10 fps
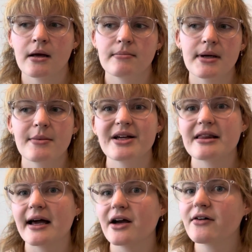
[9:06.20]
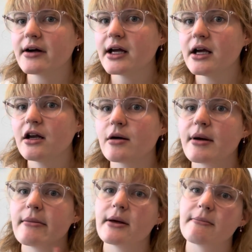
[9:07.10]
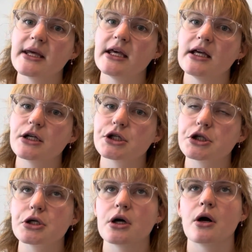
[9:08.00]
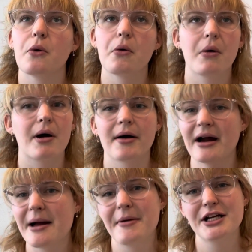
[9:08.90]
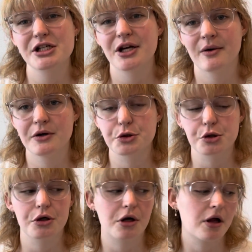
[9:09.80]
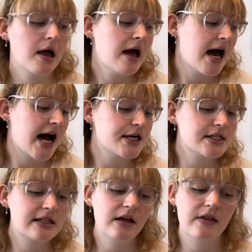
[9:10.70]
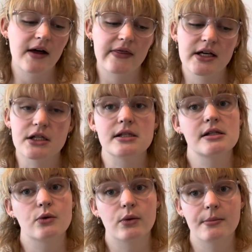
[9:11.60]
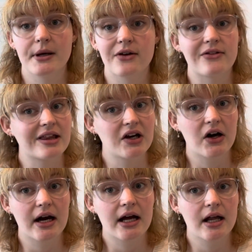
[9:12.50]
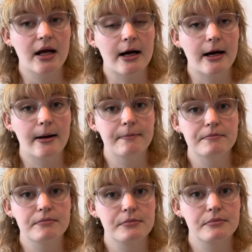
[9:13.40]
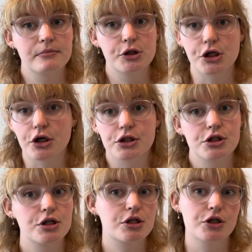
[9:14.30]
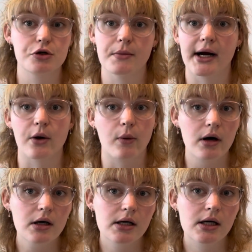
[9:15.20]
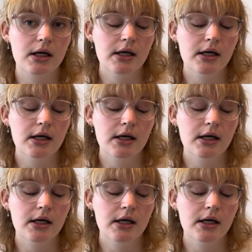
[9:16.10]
light green, or maybe a peach, or I might just go neutral. I just think that this would be a really great shirt to wear to work.